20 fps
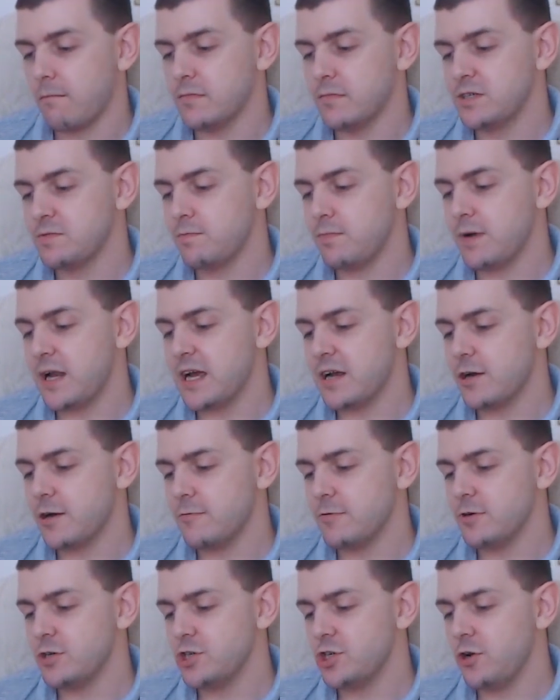It's
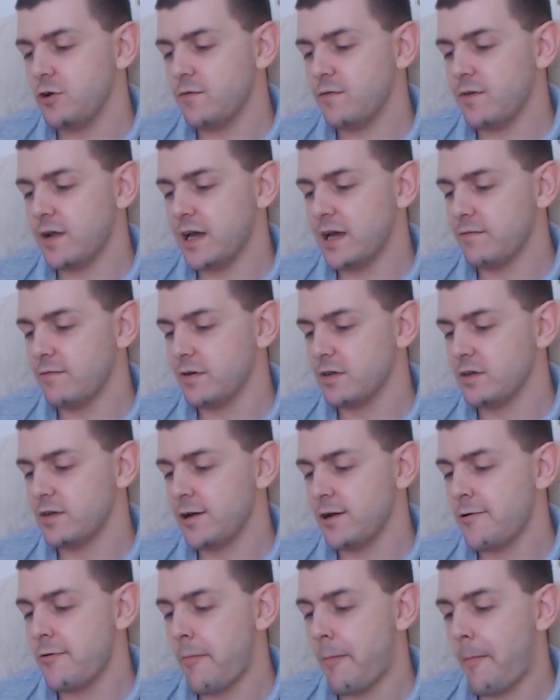blackcurrant chew flavour,
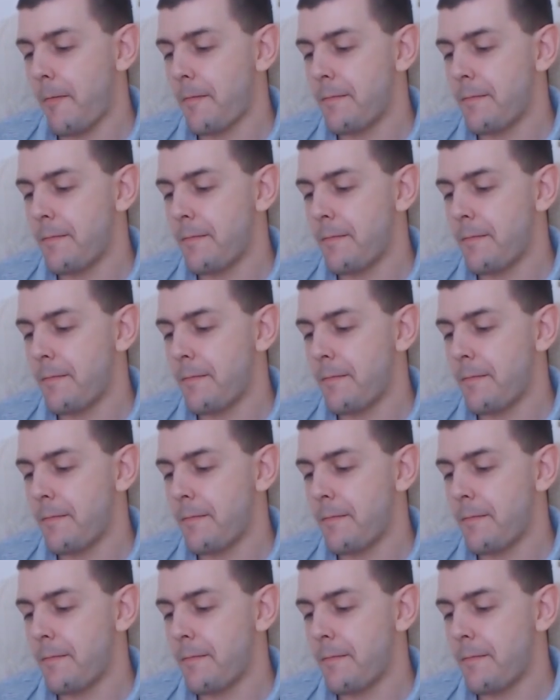so